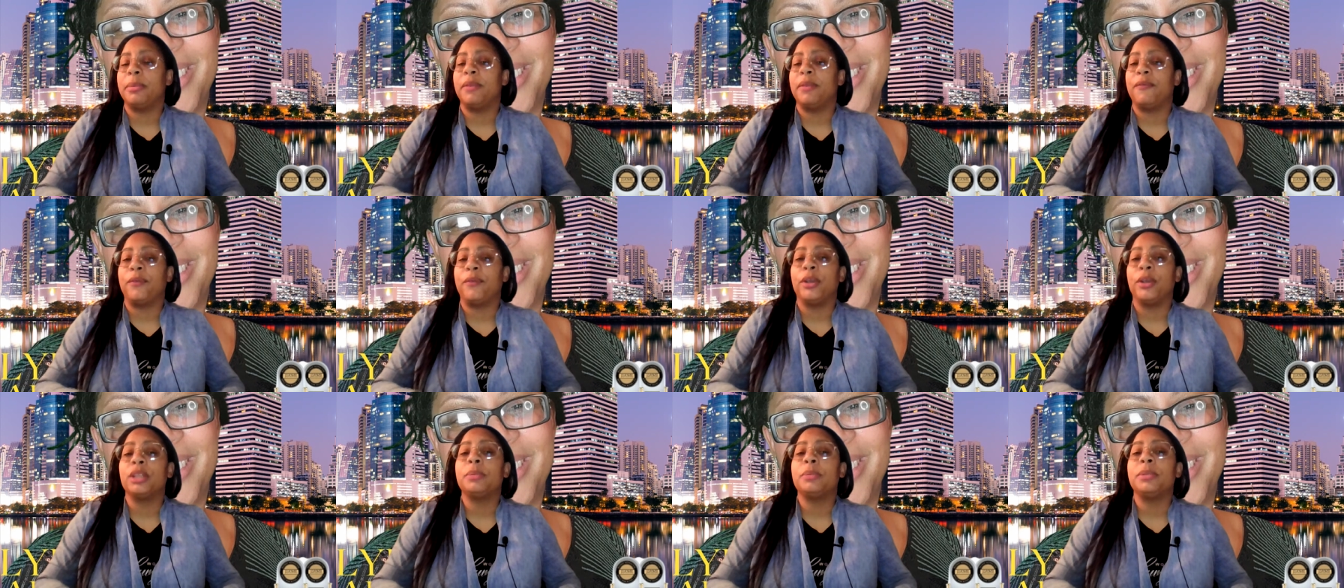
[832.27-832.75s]
The
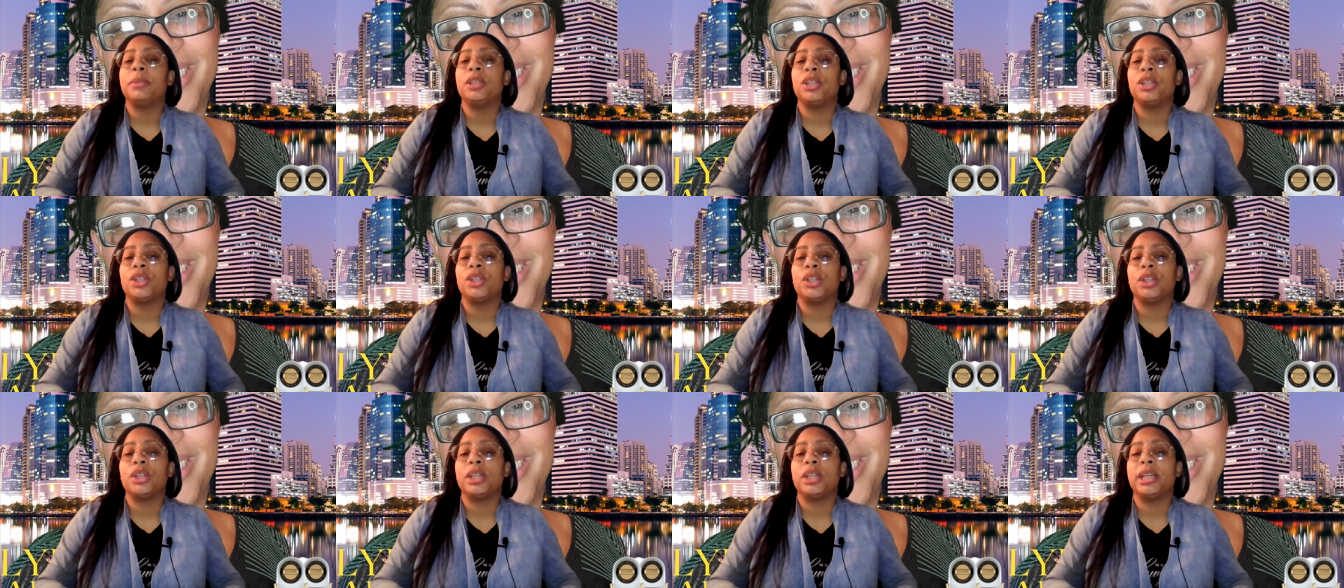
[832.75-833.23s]
first
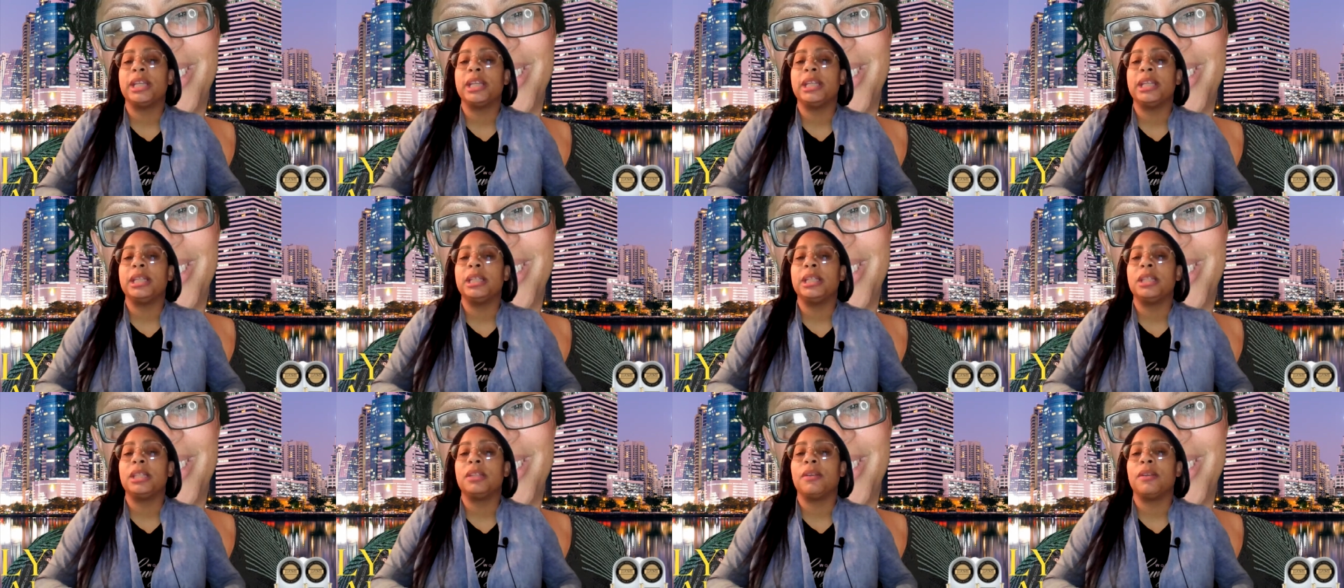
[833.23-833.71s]
position
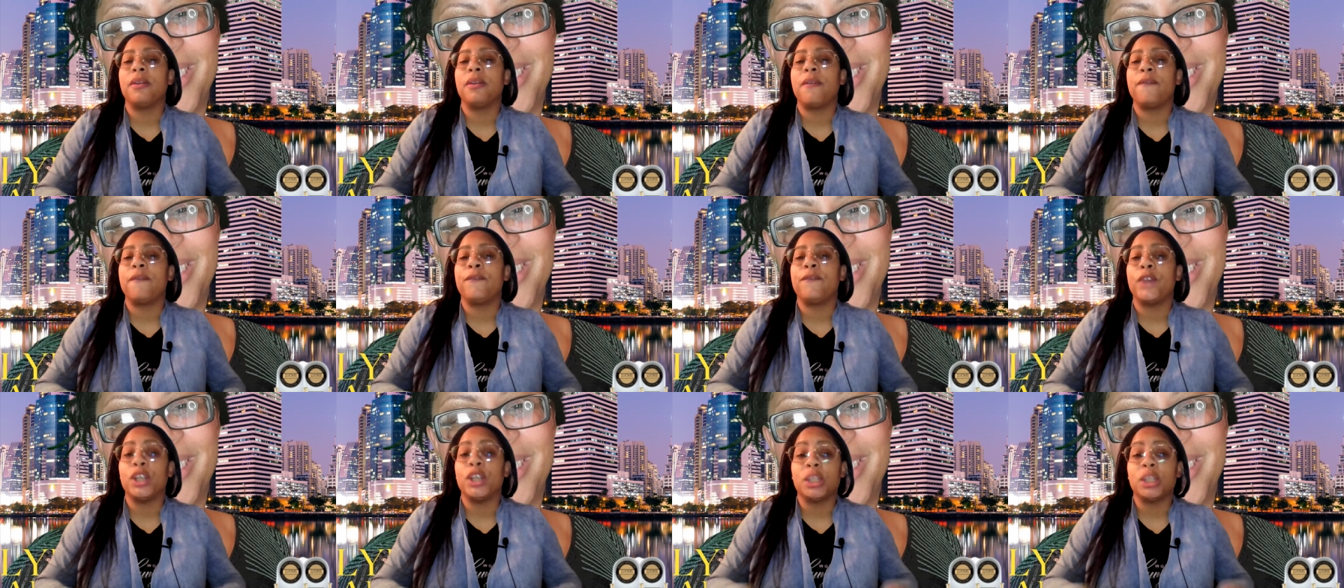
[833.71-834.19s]
is
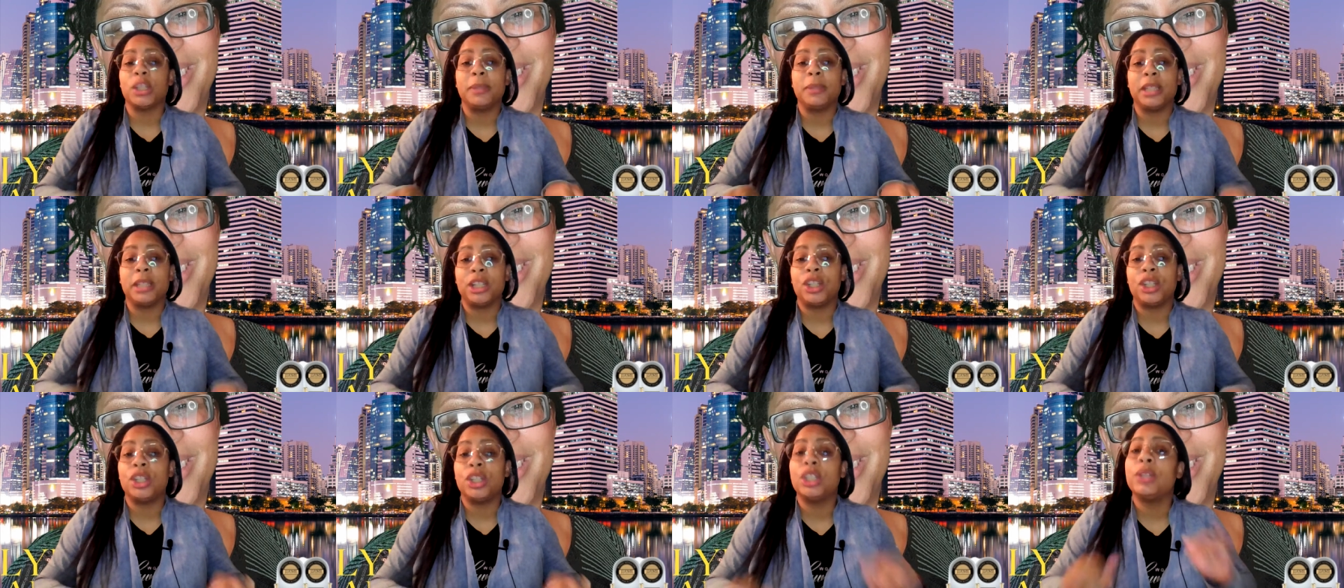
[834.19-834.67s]
first
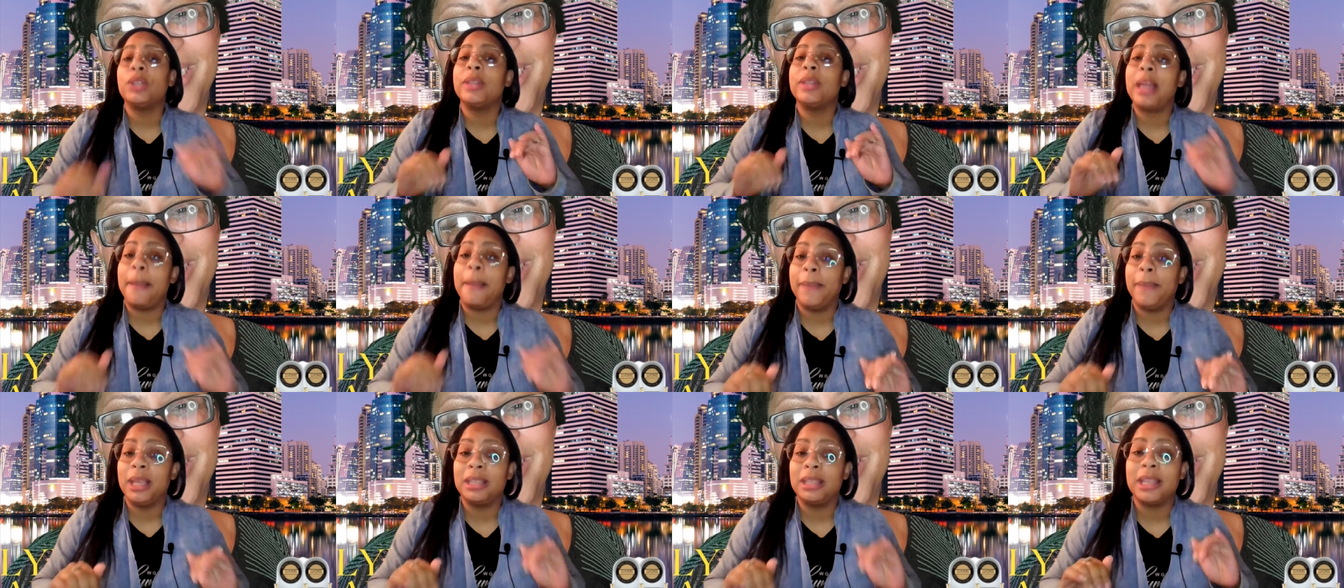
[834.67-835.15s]
position, so
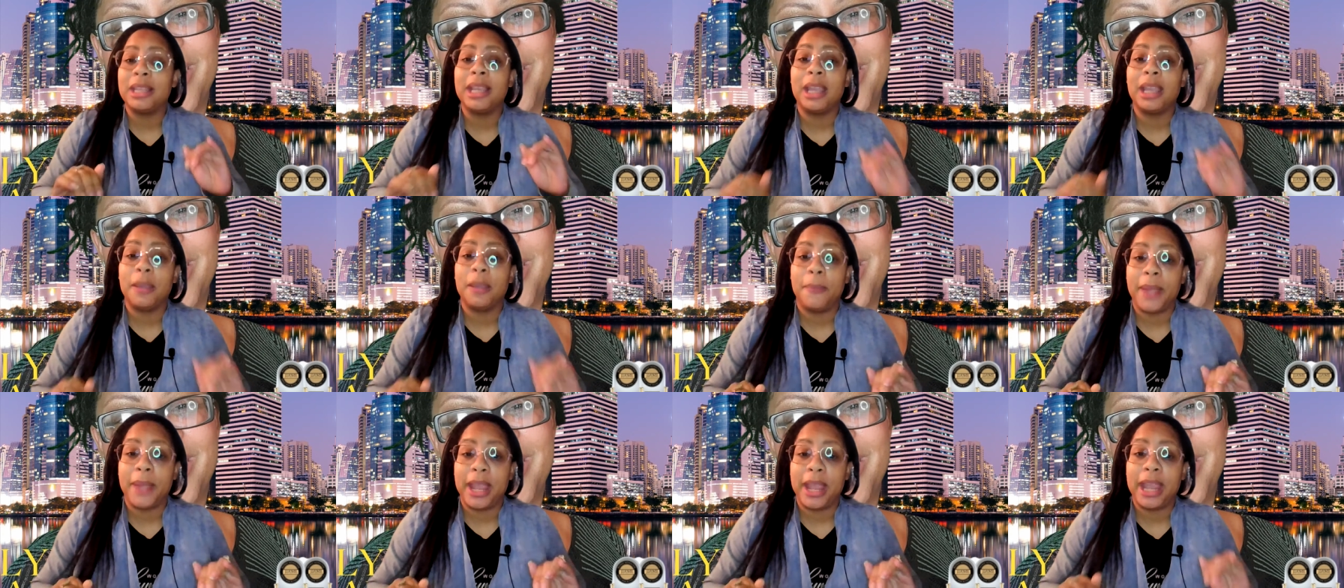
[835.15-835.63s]
that means they
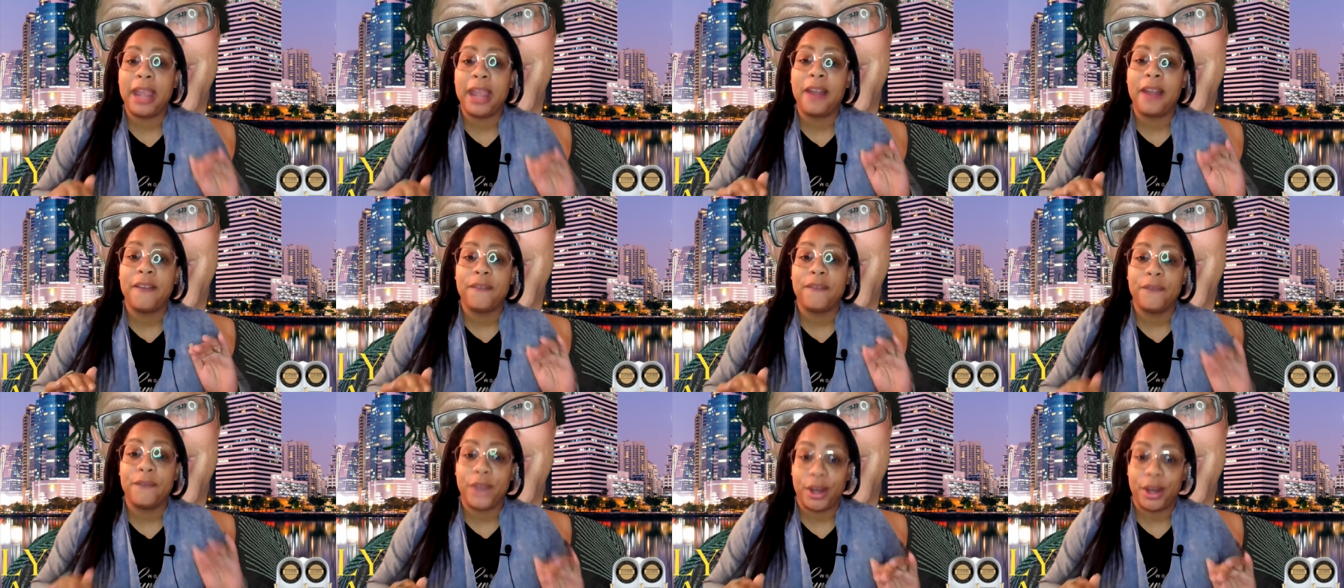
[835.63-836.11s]
get paid
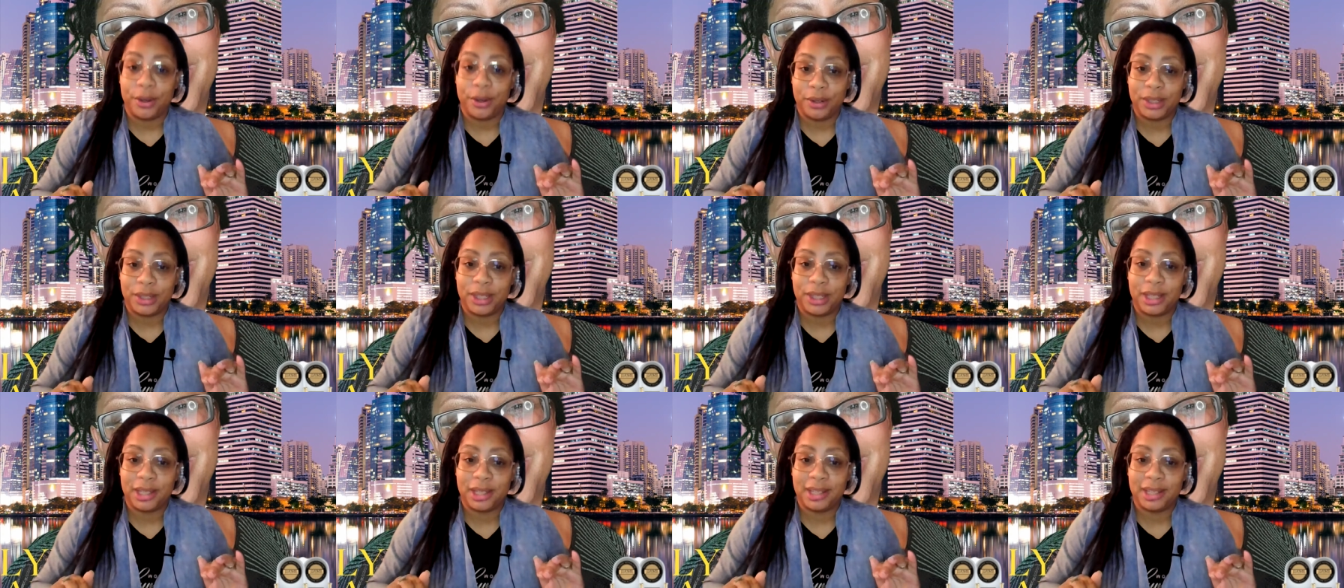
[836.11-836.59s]

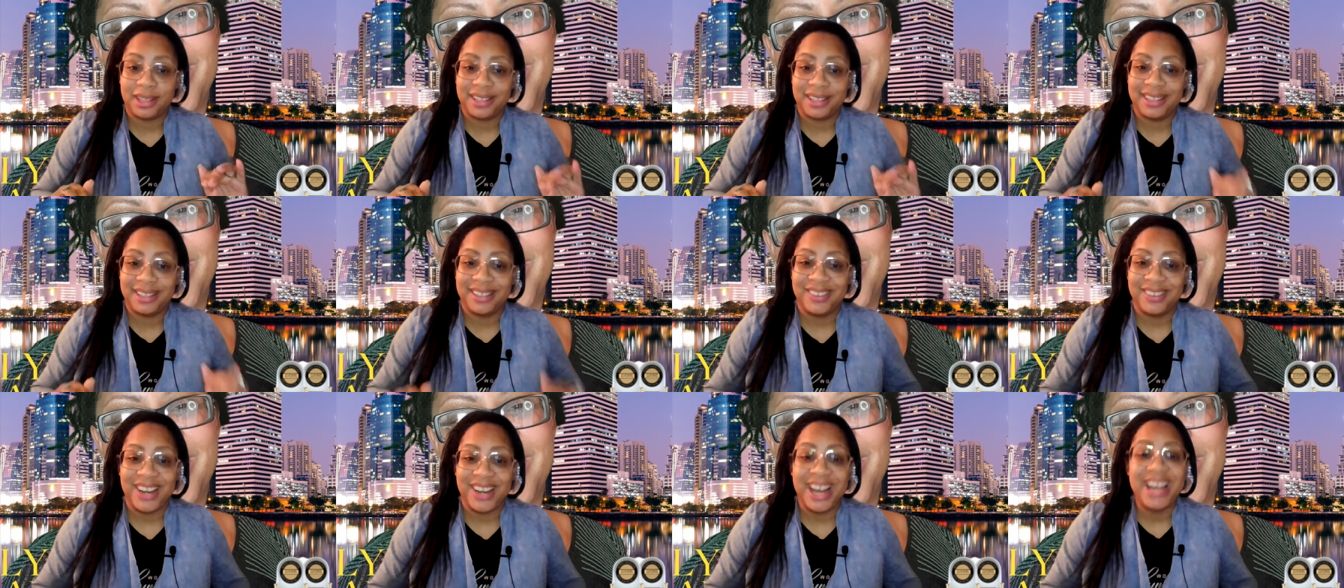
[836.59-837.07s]
first,
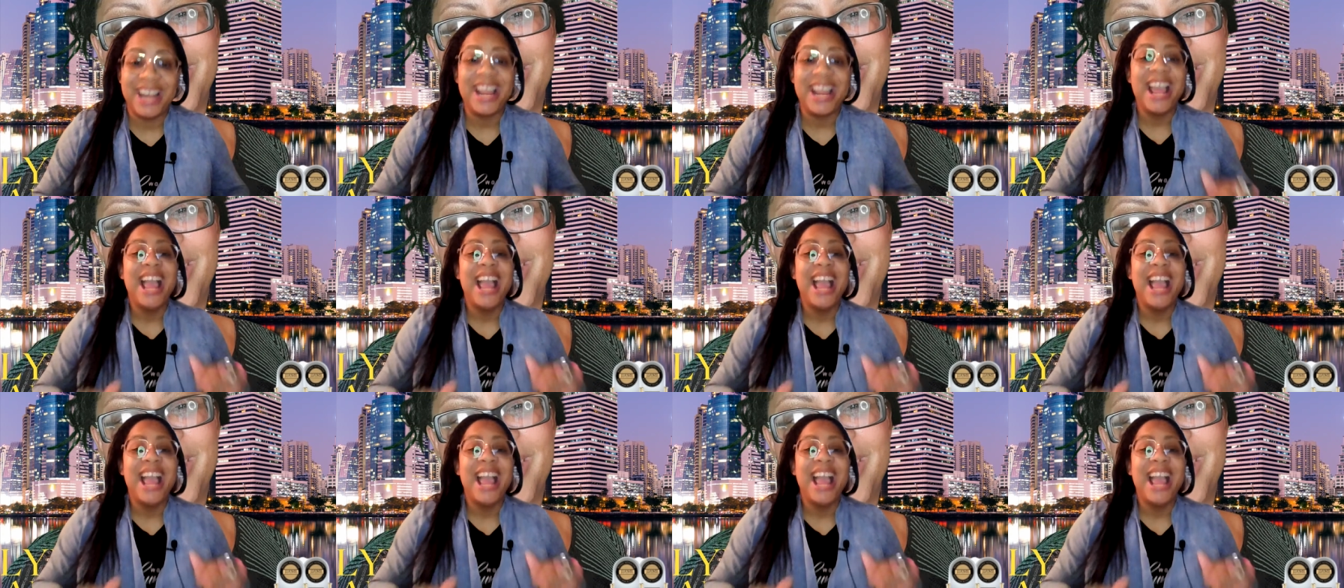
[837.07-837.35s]
right?